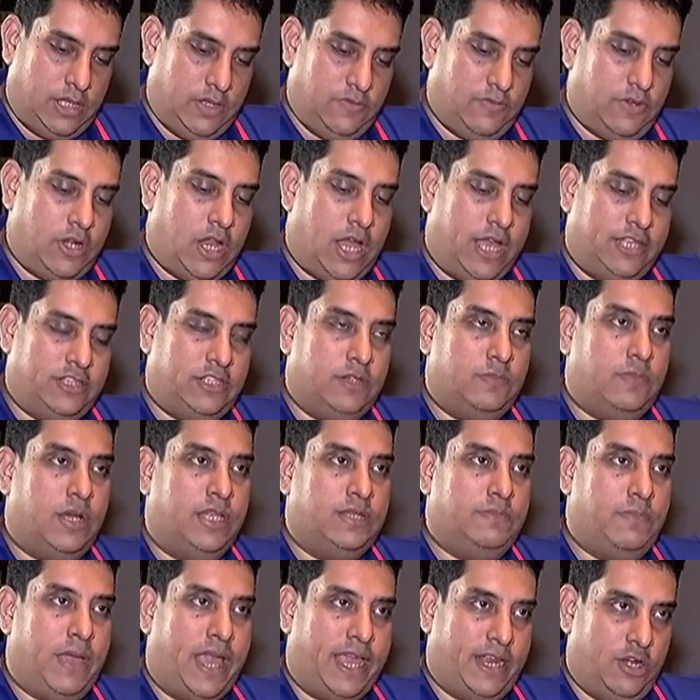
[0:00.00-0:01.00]
even
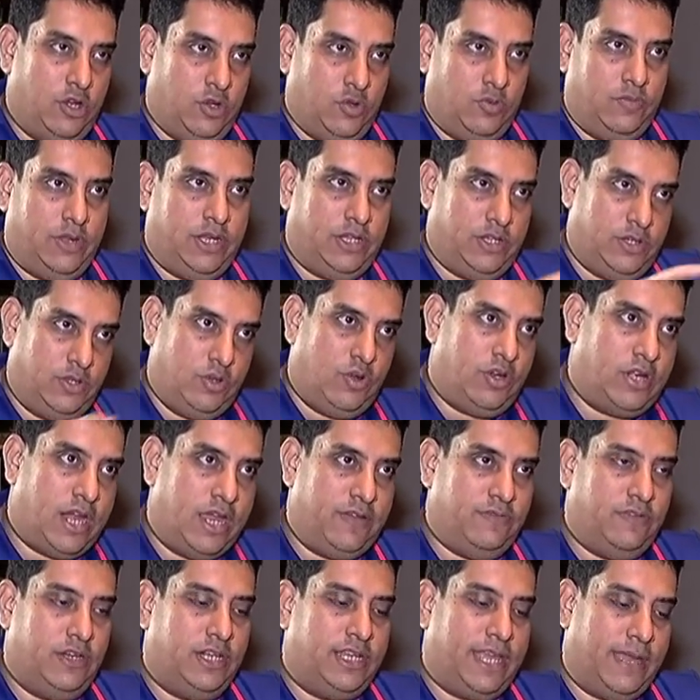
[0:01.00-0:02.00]
Hyderabad, Bangalore, when your
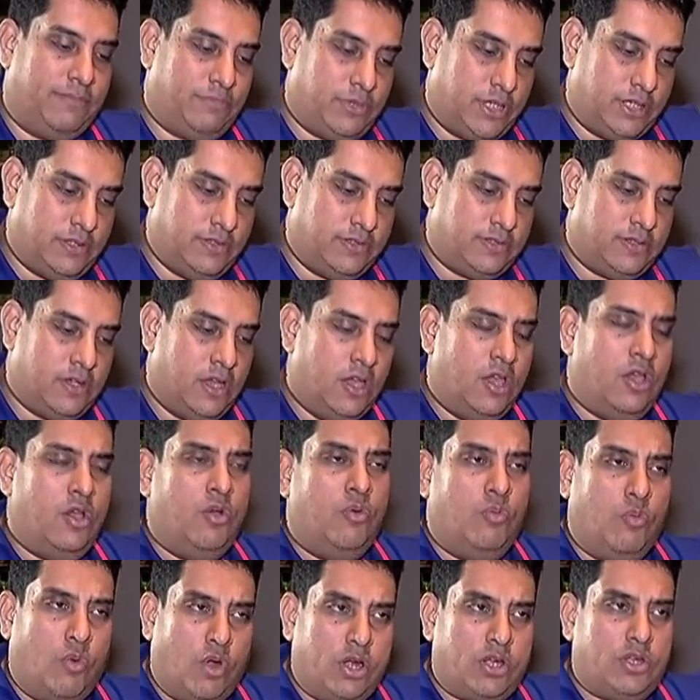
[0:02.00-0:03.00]
rival captains.
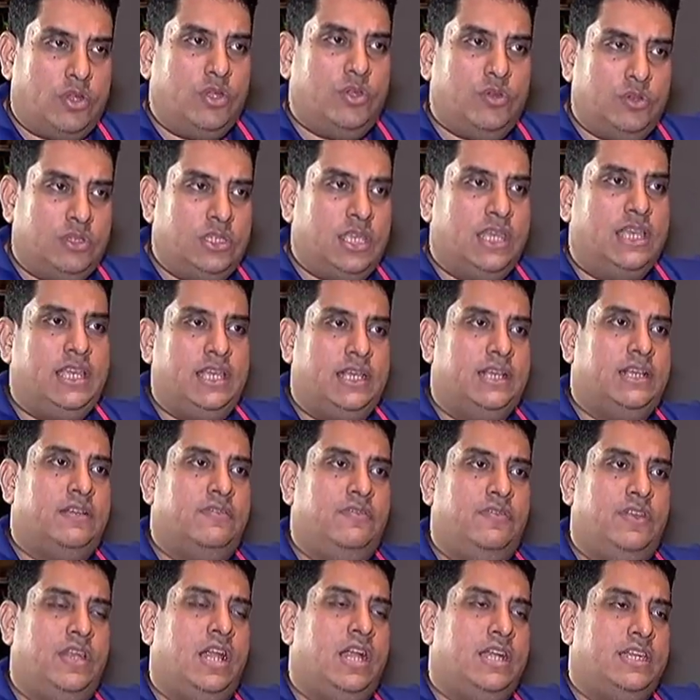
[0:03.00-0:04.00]
What do you think
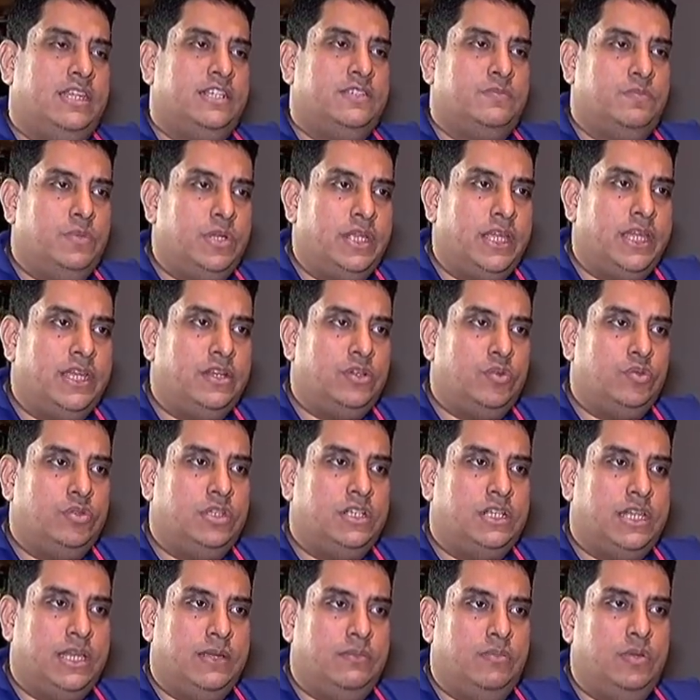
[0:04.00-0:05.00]
Virat is bringing to
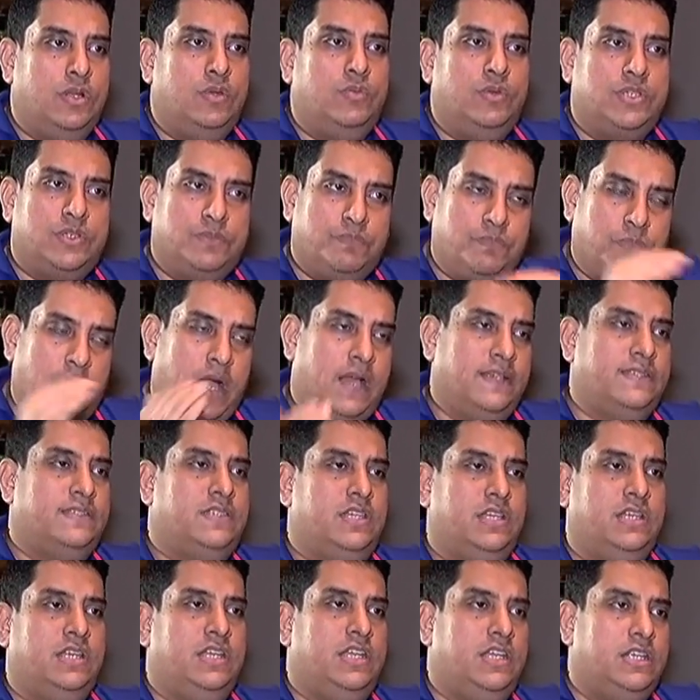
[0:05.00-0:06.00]
the table which
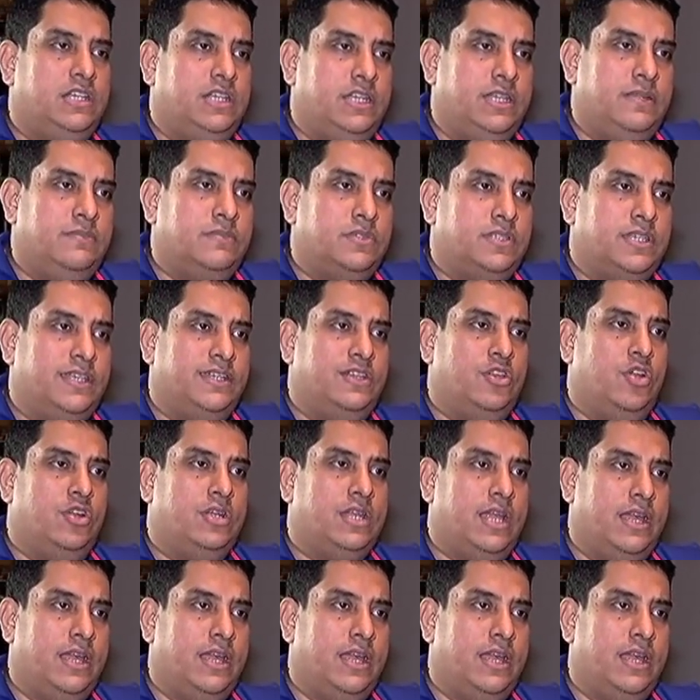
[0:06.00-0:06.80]
past Indian teams did not